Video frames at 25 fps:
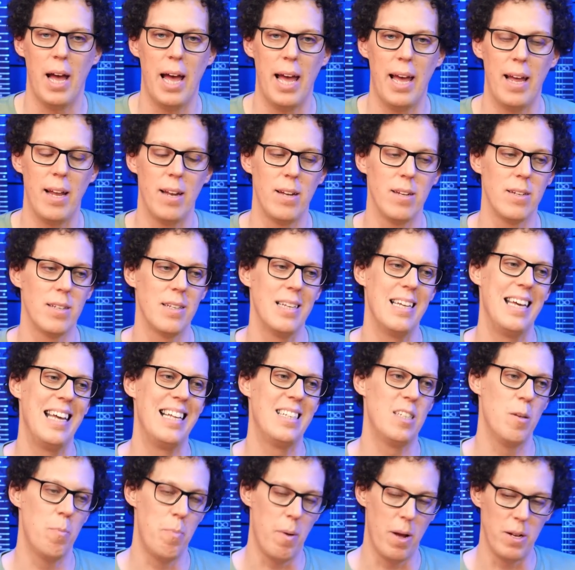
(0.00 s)
And
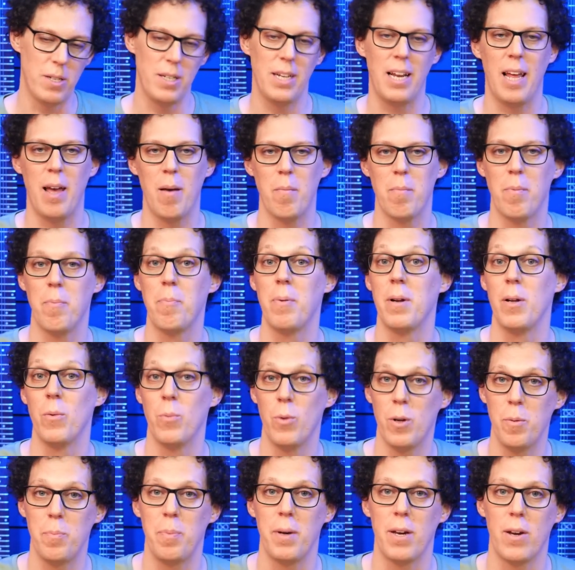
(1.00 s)
it's a budget amp, but
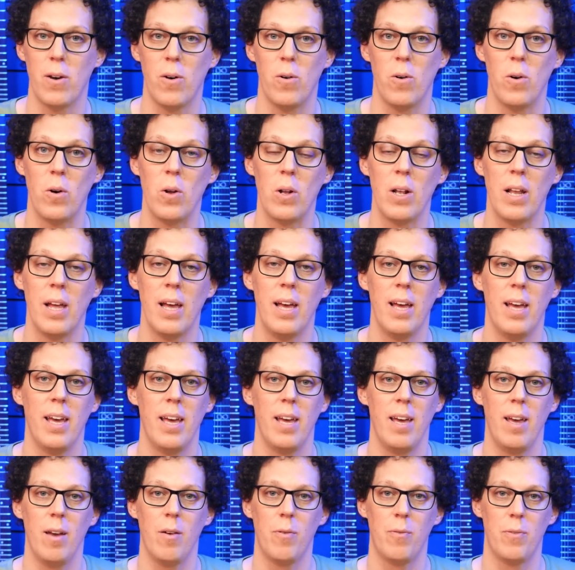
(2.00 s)
it would be cool
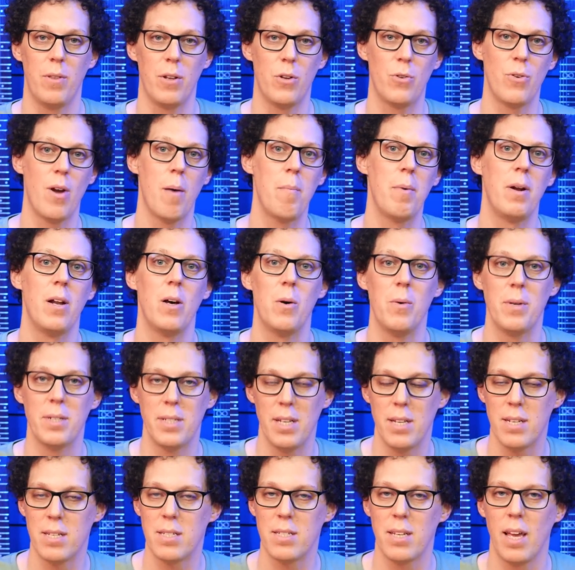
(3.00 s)
if the tremolo
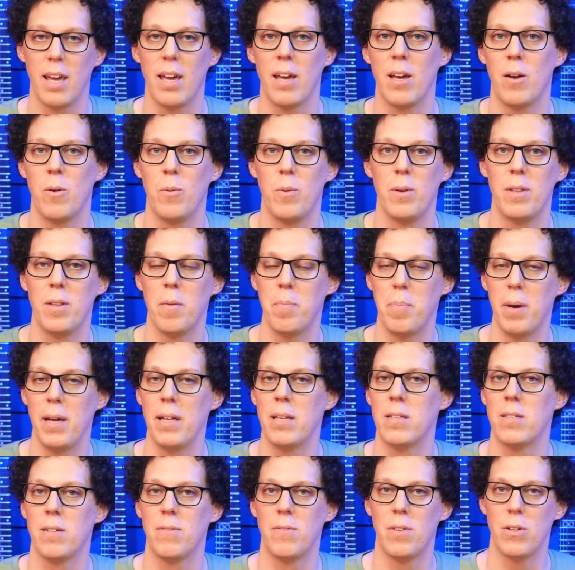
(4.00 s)
is in sync with the
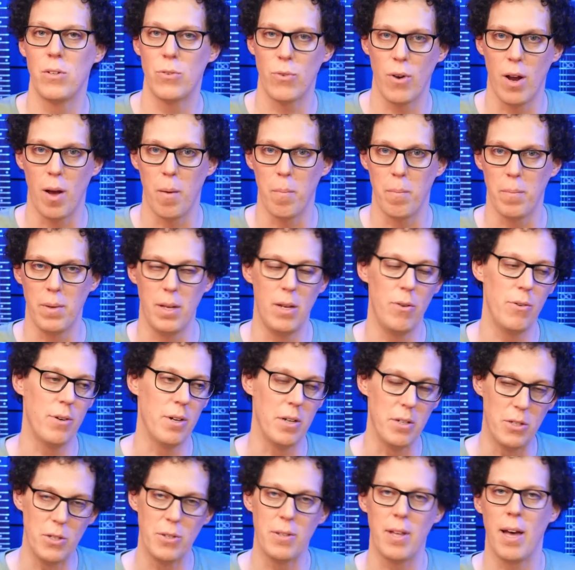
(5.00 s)
beats of the drum. You
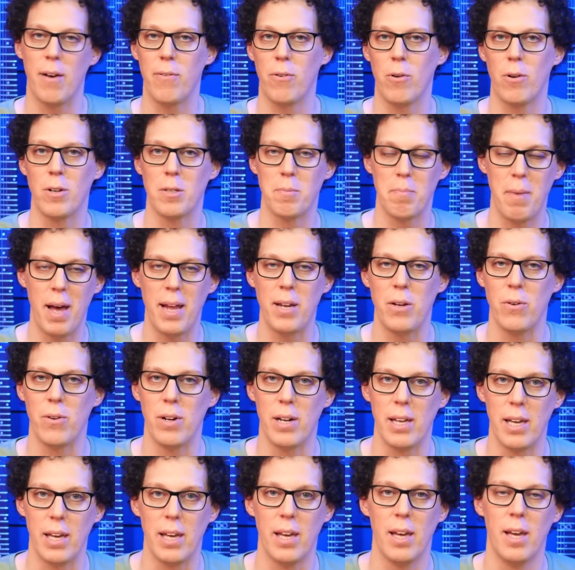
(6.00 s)
can do that, of course,
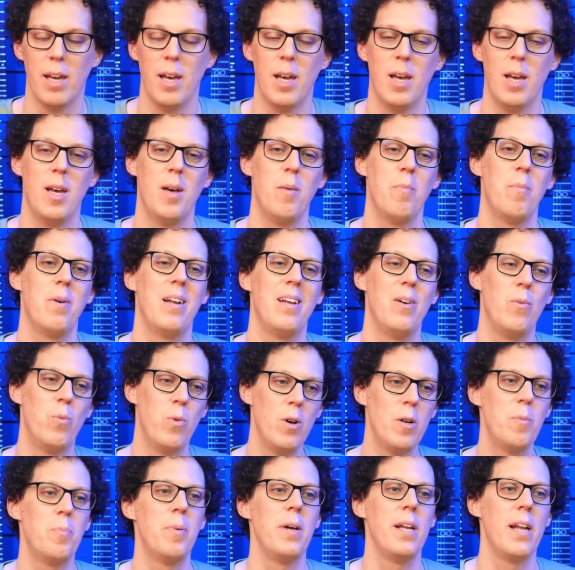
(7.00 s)
manually, but it
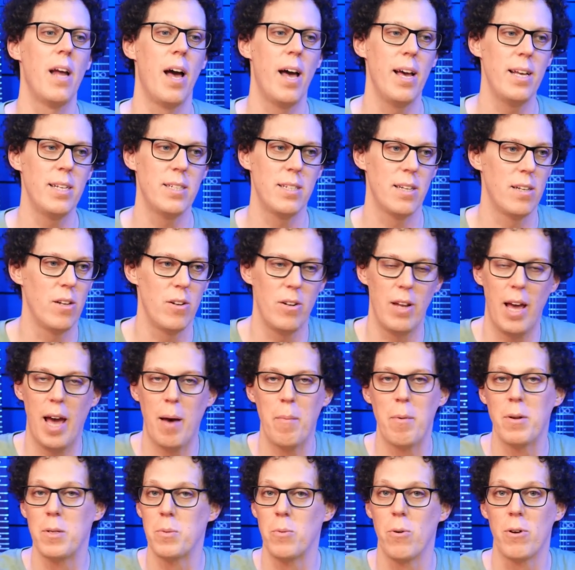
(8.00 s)
would be nice. I don't know
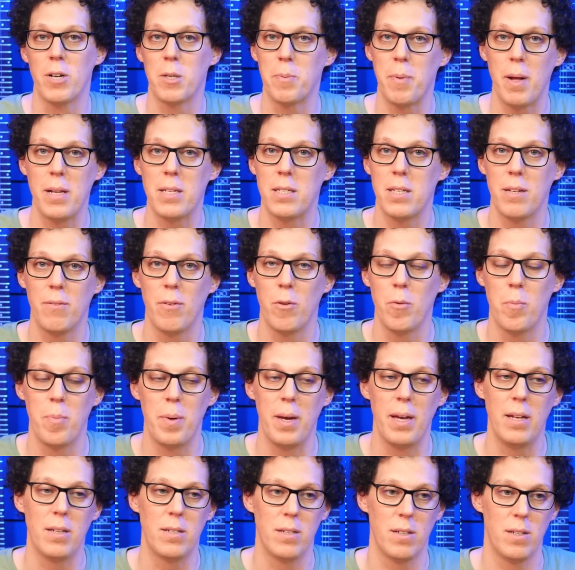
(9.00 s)
how much more expensive it would
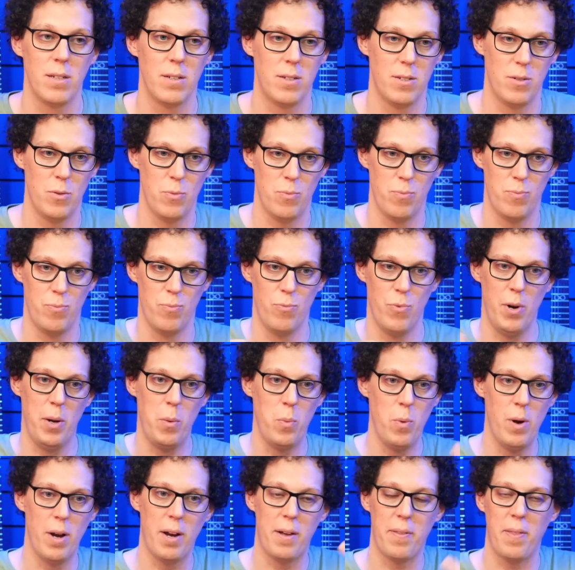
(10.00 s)
be to
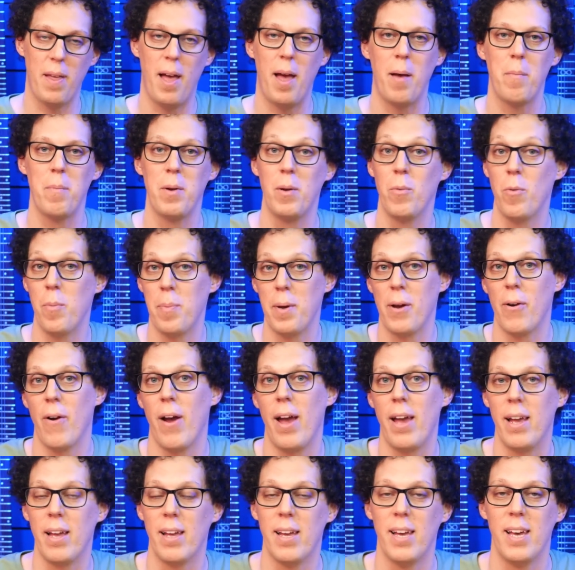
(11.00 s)
rework that, but it would be
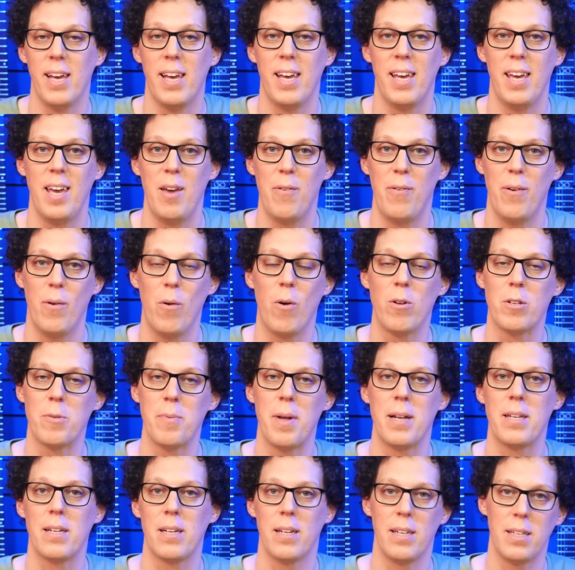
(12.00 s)
great if it
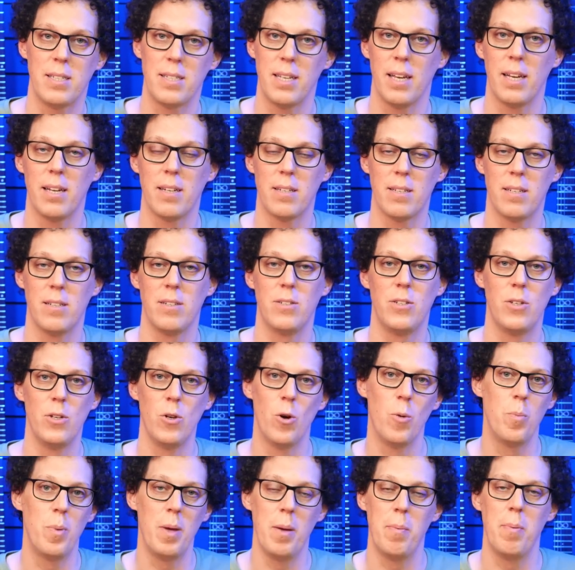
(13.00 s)
automatically synced to
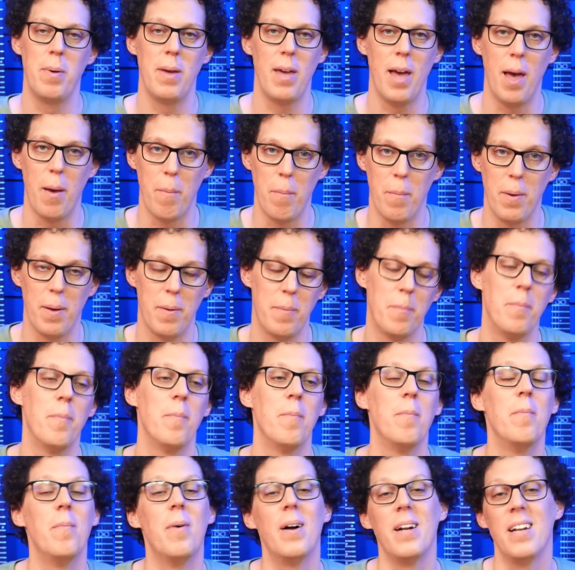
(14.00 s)
your BPM,
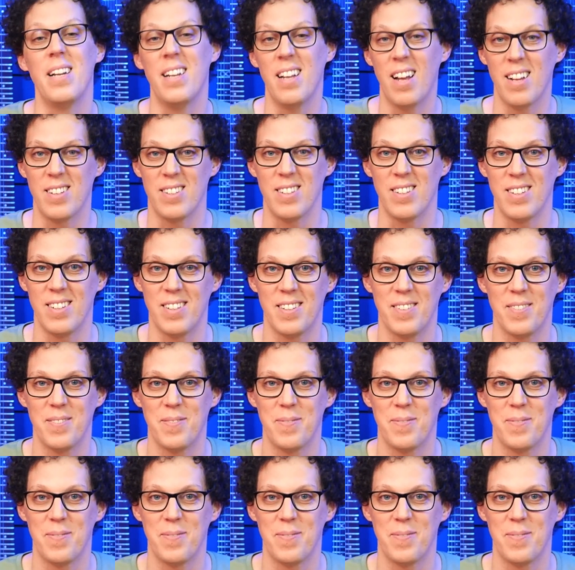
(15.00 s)
but it doesn't.